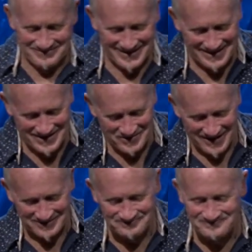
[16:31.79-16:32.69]
But
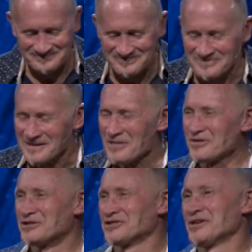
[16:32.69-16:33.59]
anyway,
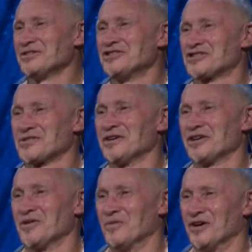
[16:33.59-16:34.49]
there are certain
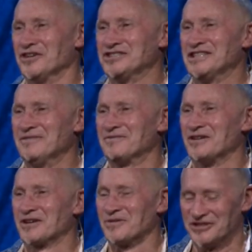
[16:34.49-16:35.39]
trigger words, even
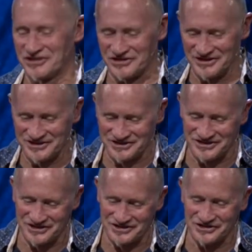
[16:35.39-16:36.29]
for Christians,
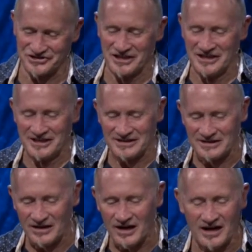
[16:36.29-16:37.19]
such as
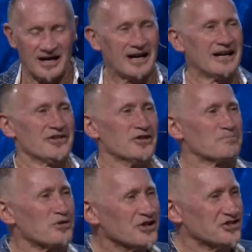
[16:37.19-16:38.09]
law, the
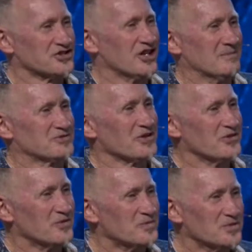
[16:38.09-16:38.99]
precepts,
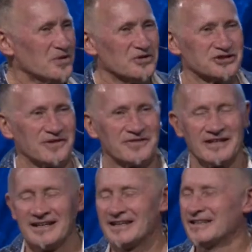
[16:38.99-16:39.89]
the rules of
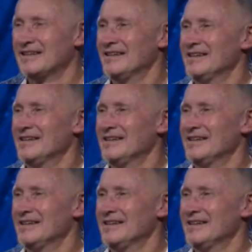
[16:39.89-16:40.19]
God.